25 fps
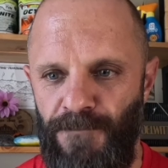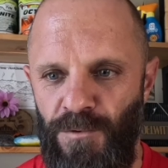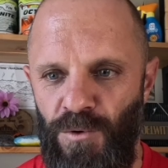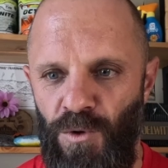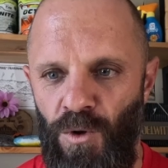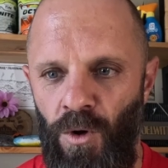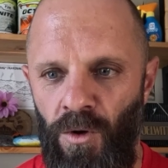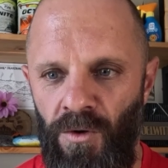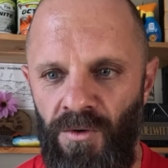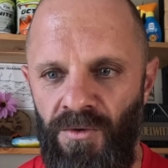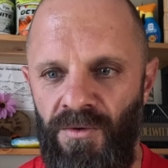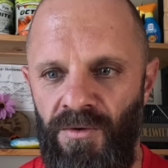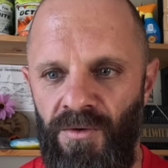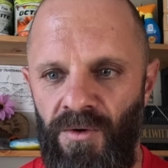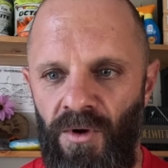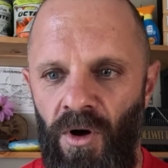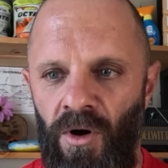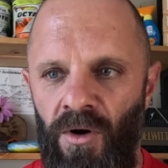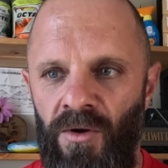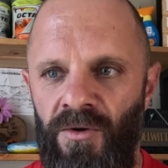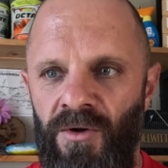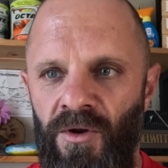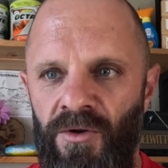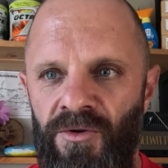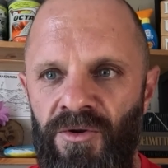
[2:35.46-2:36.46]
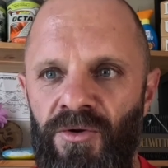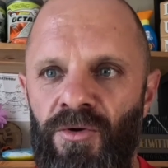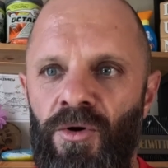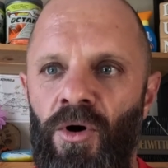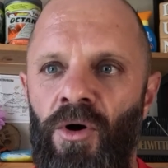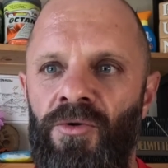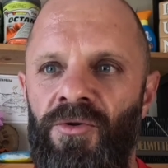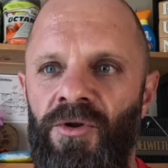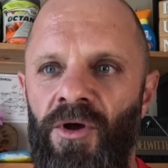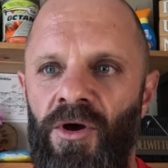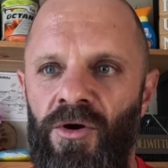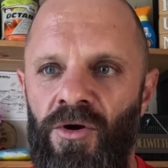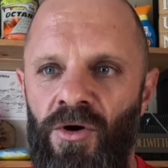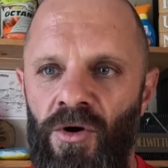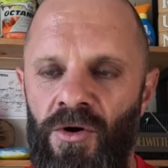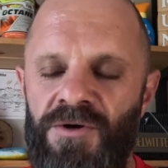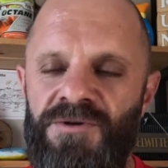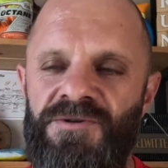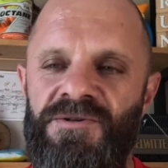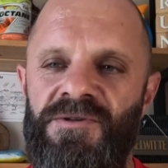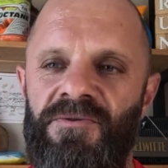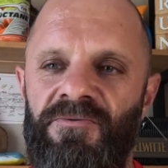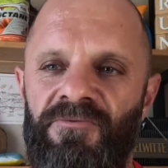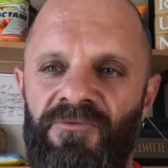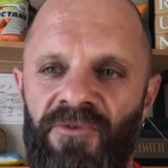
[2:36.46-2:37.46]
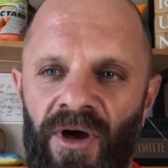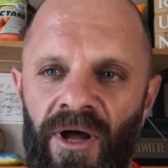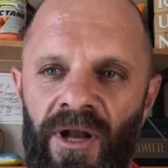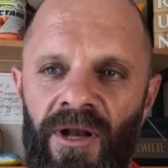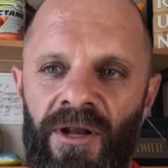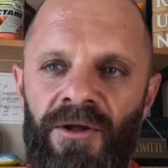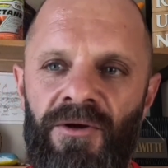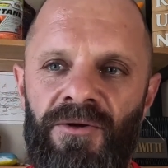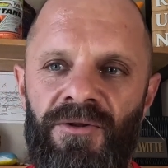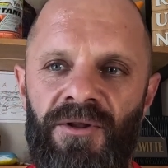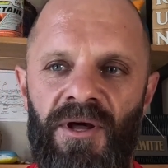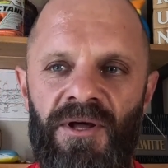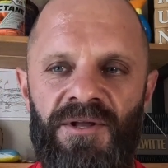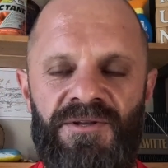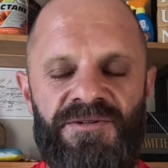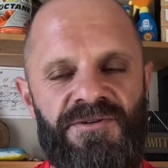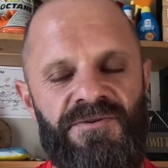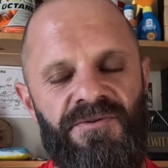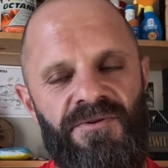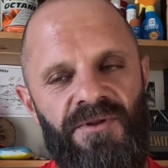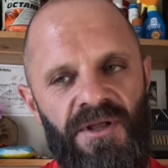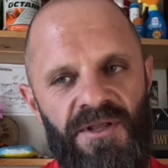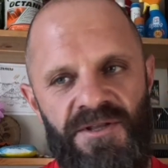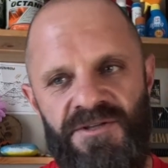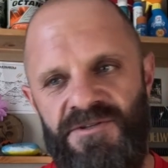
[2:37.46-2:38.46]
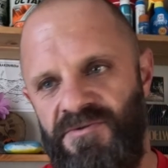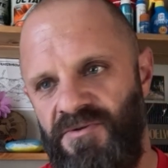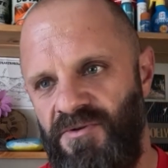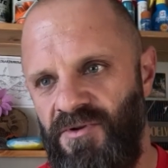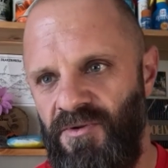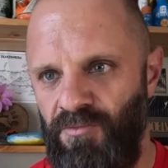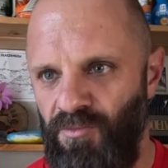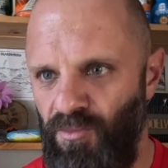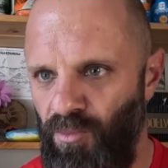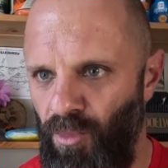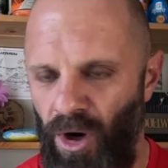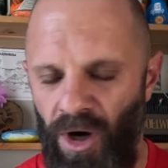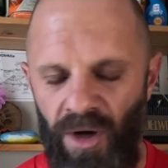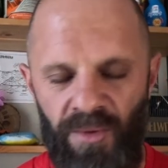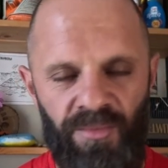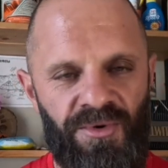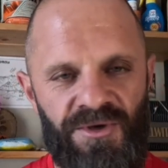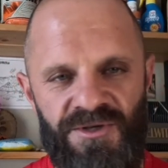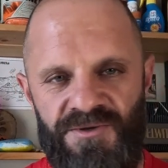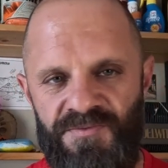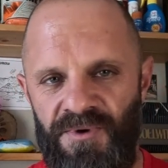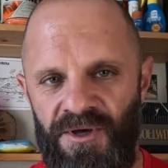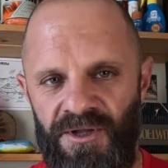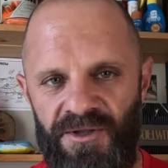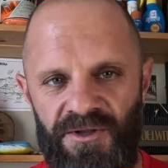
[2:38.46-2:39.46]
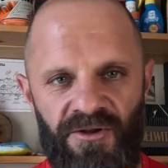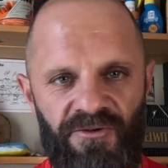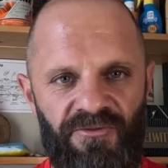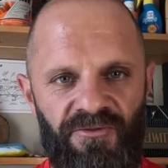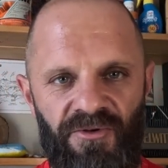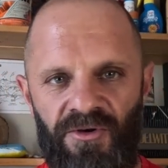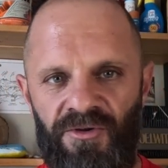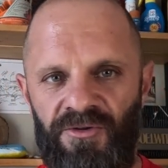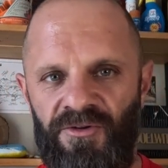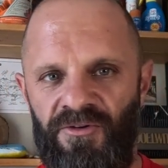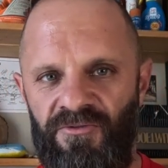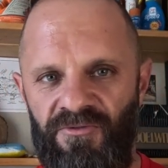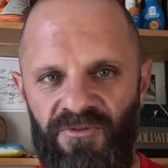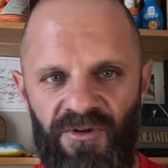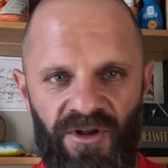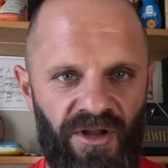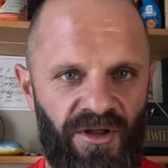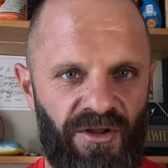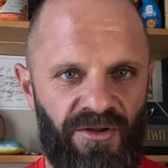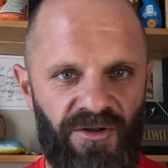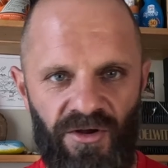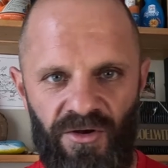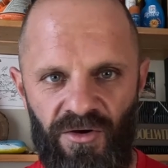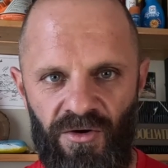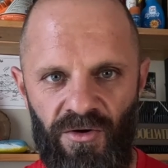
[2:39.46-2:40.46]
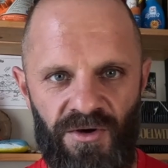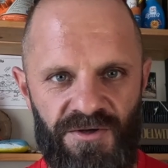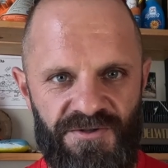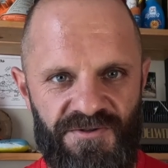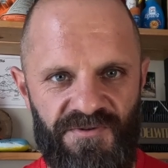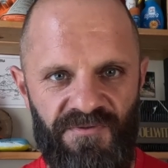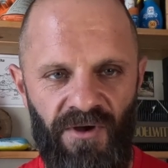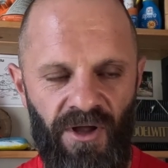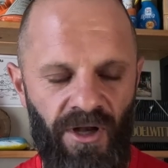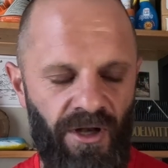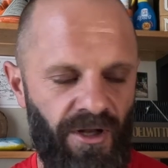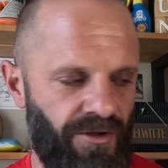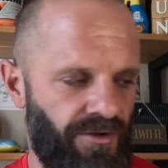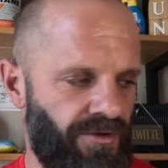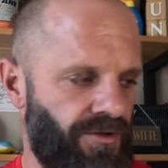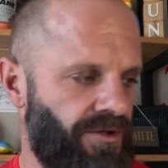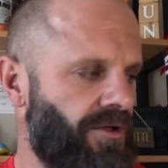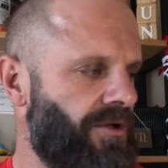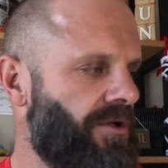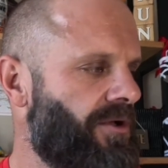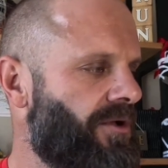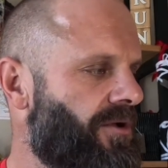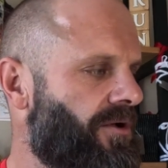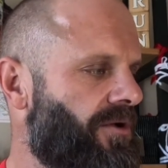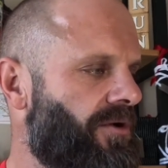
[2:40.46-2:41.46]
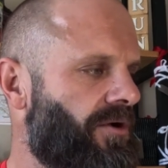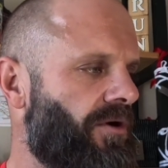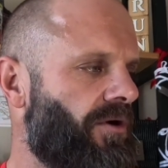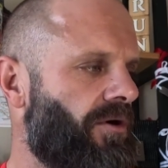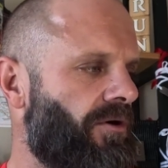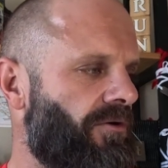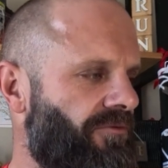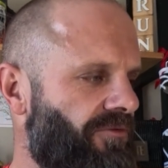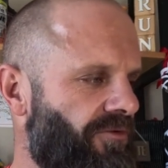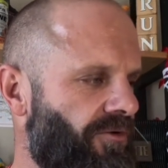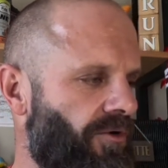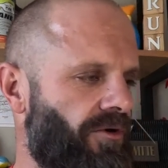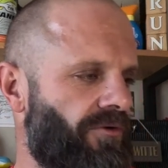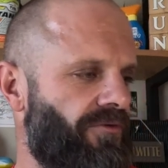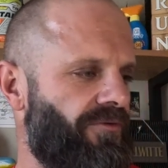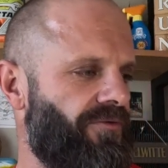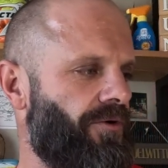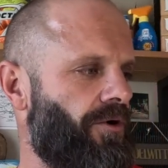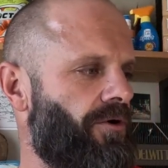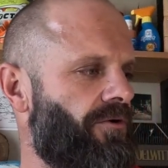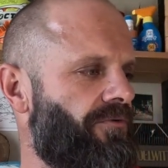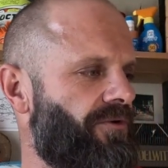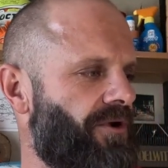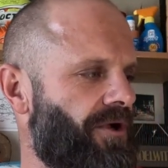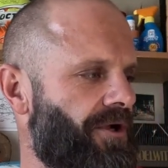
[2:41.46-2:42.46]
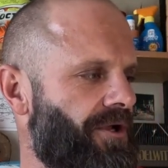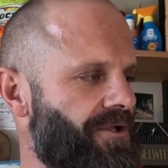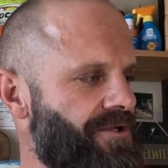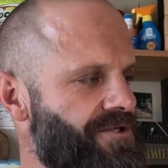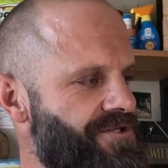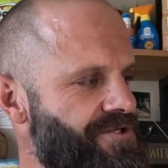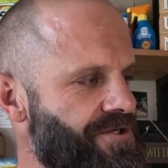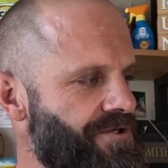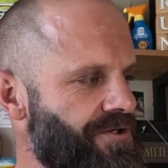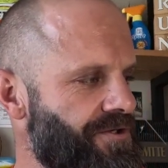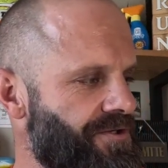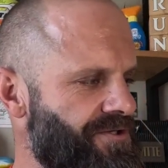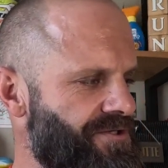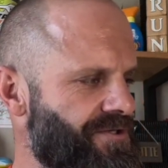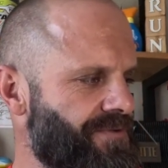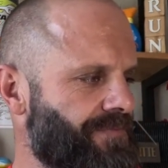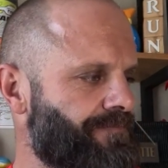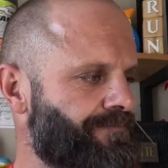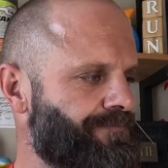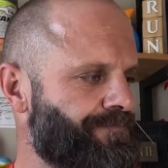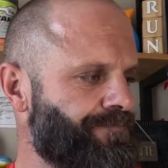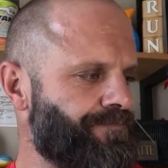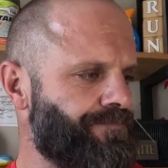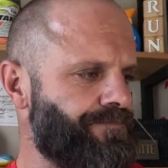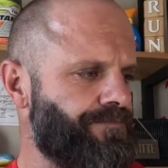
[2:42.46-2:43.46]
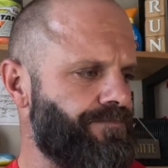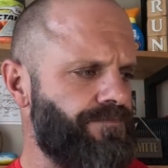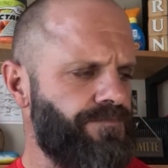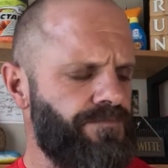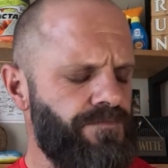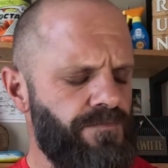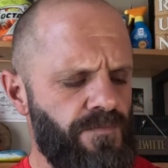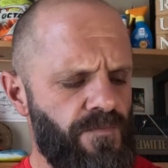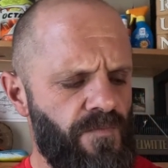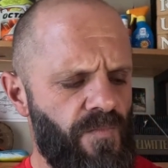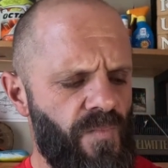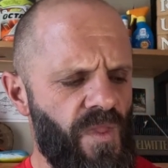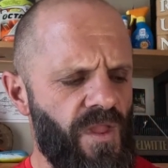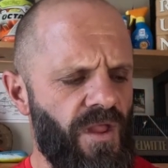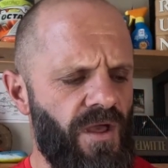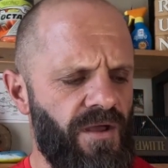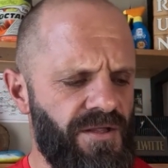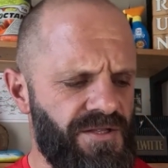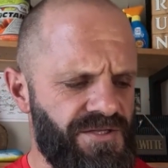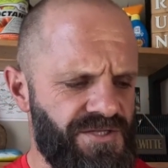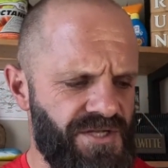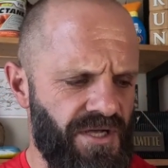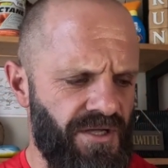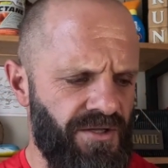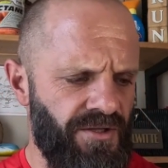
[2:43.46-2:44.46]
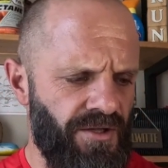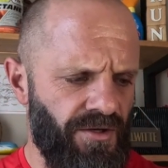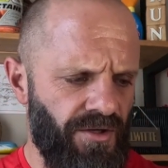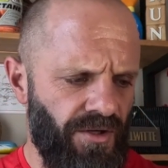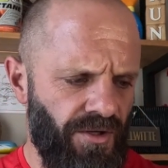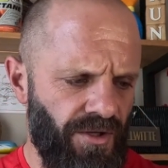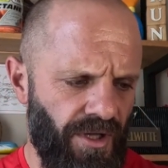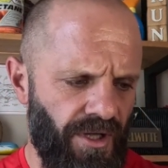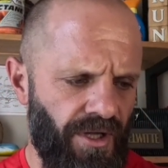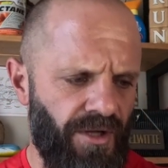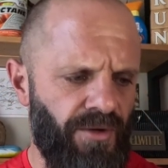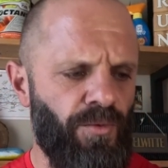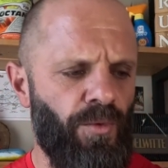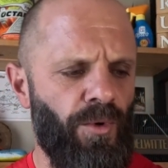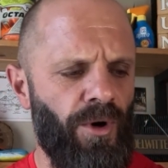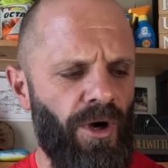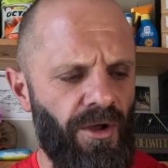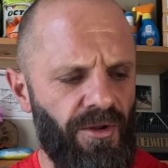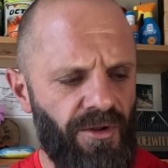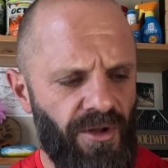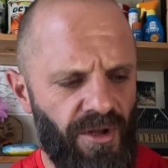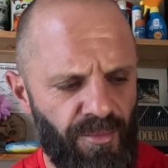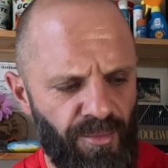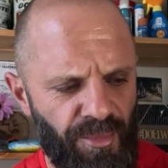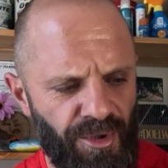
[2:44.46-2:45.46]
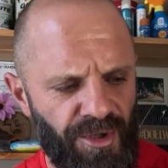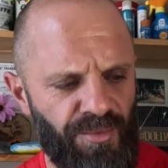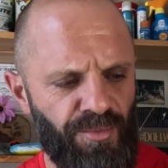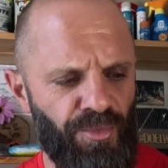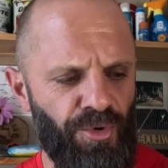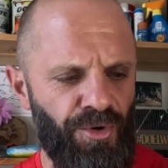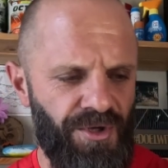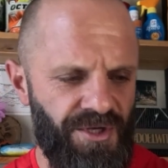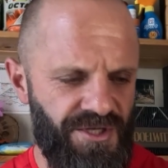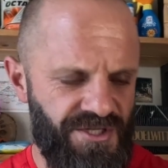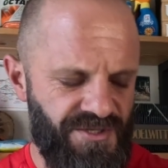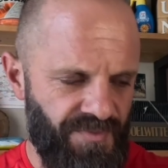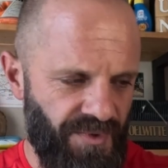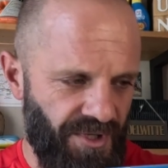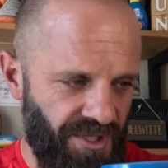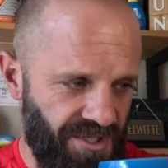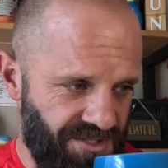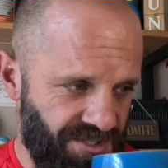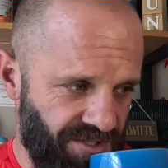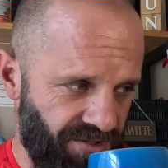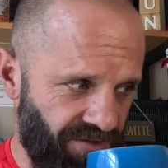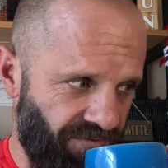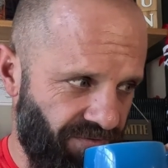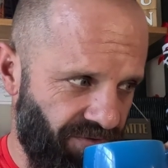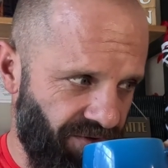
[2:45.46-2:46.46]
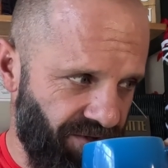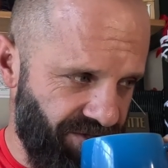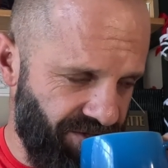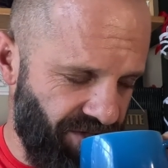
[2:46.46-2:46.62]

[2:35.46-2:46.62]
on the cost value. That's my perspective here on the video, the cost value of running shoes in general, and why they're a bit more expensive and